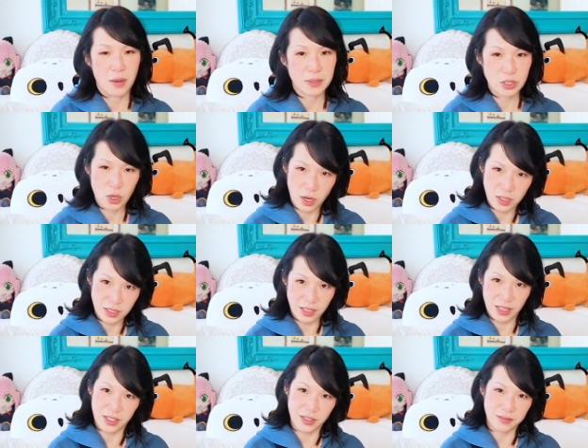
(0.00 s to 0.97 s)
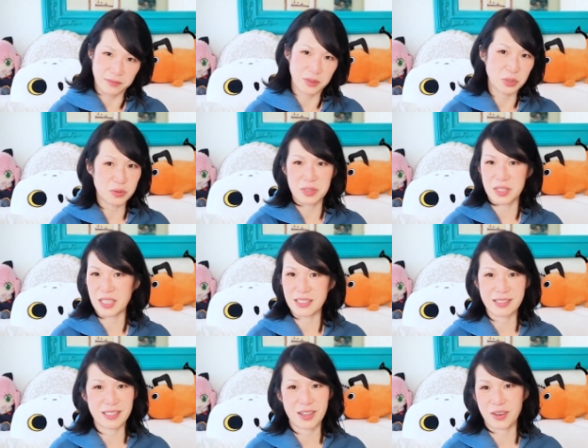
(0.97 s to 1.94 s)
It's hard to like do
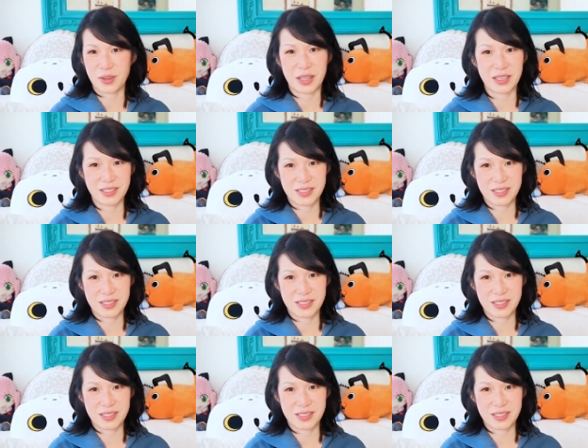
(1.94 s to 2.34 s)
things that are like